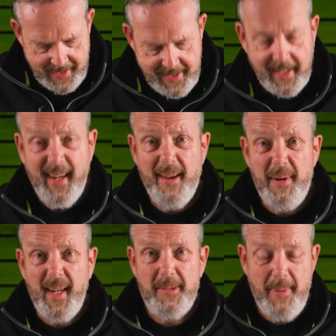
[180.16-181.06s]
sitting here
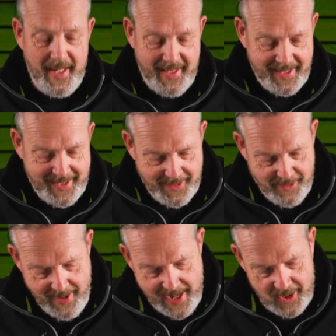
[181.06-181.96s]
because basically it's in
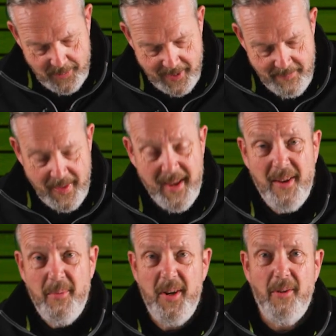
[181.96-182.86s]
the range, but
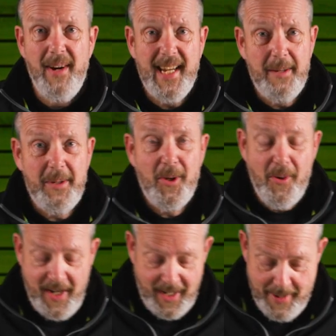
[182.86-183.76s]
we're not really going to be
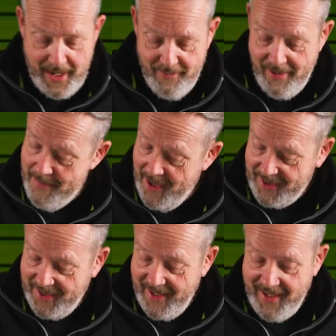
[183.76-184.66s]
talking about it very
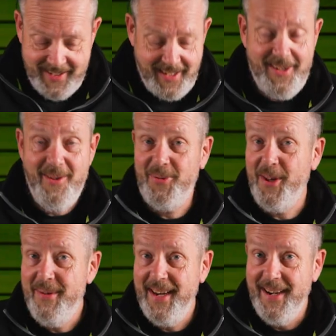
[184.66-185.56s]
much today because it's not
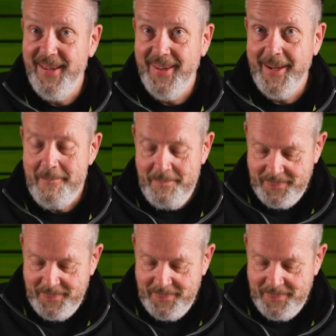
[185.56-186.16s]
doing anything.